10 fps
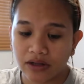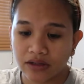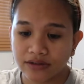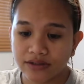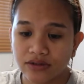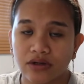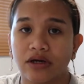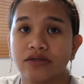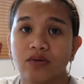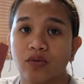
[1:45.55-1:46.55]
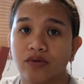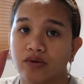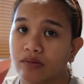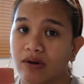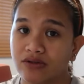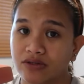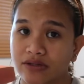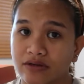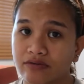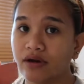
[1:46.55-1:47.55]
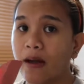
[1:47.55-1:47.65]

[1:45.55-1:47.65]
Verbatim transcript: and I'll see you guys when we're about to leave.